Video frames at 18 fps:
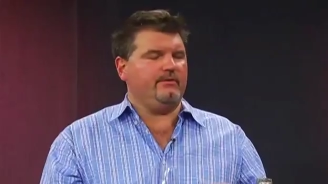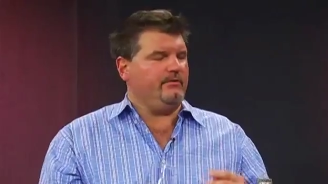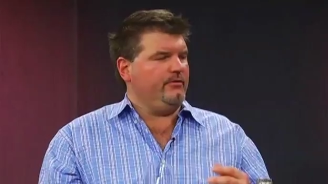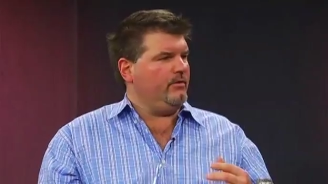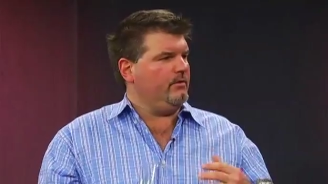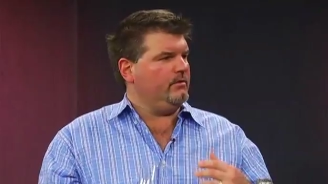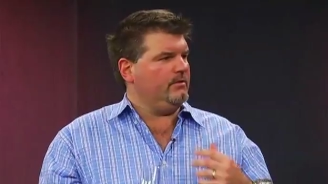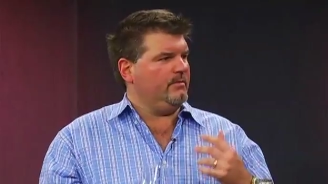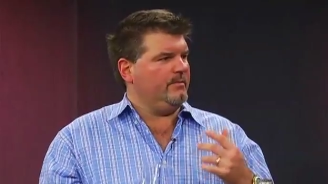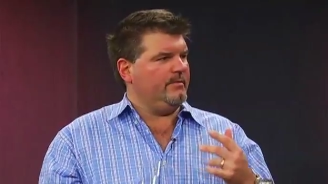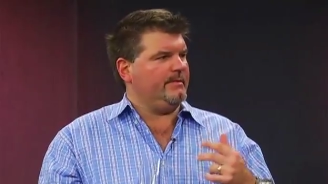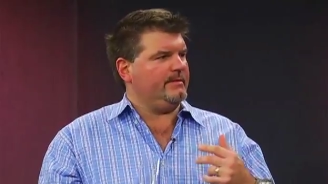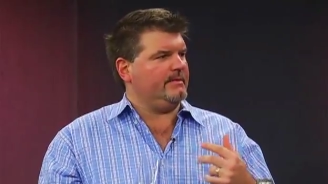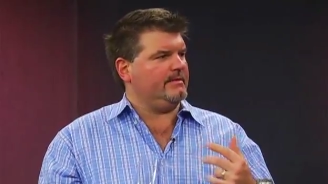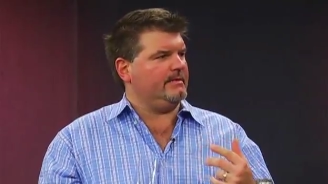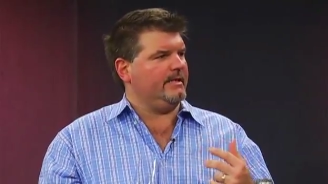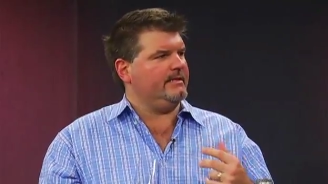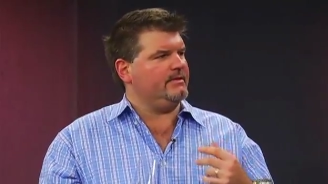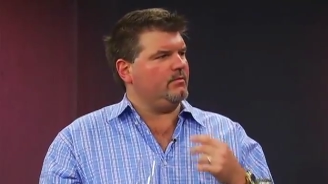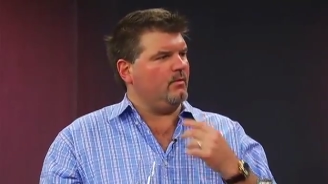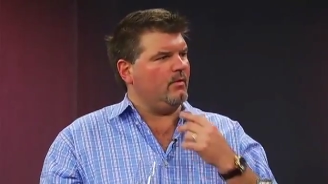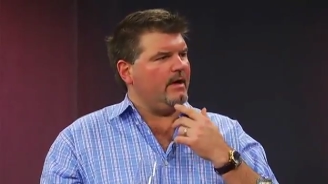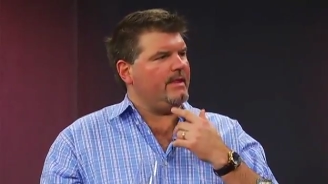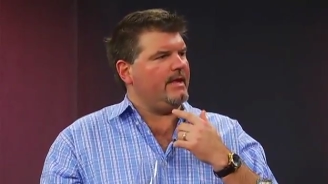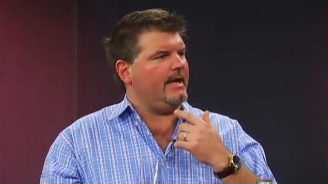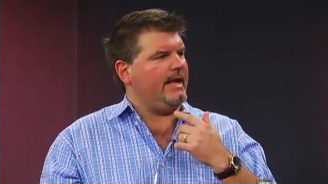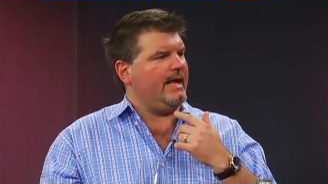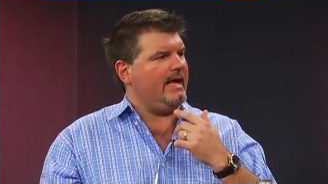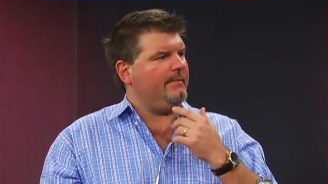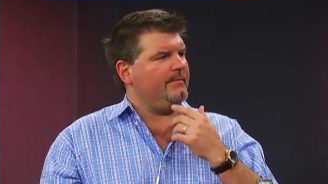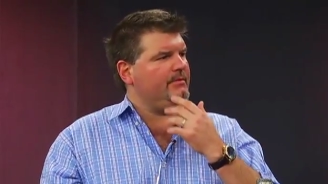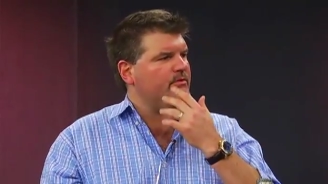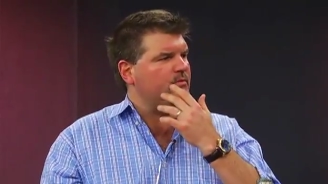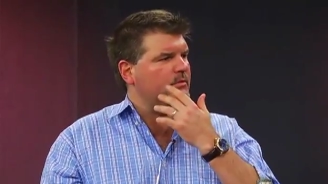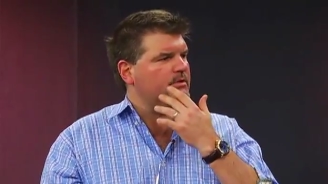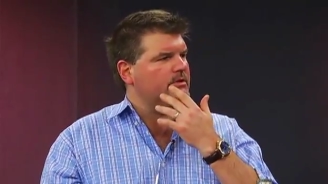know a little bit about the science of why that
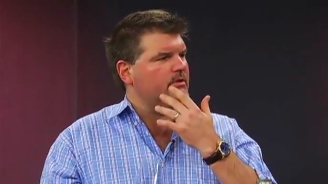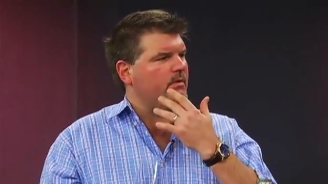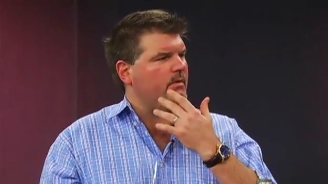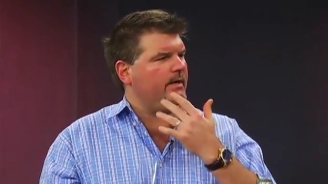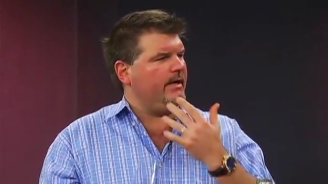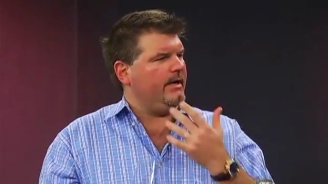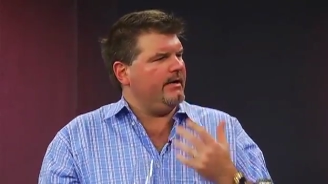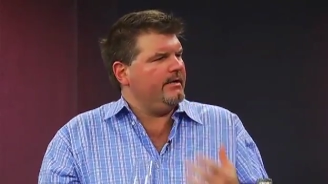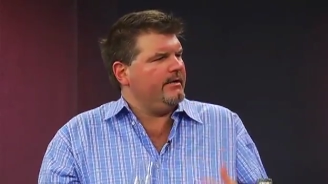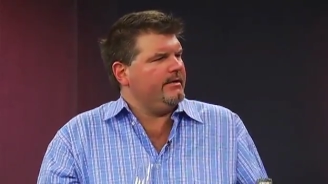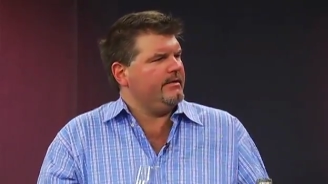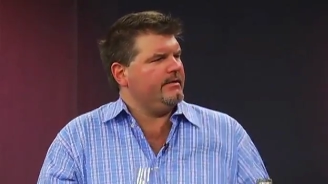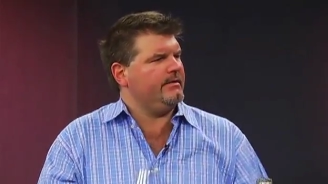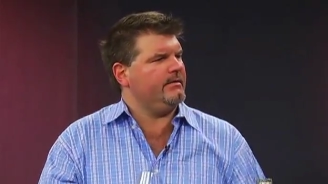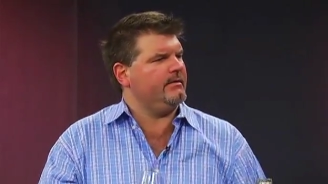happens or what's going on? The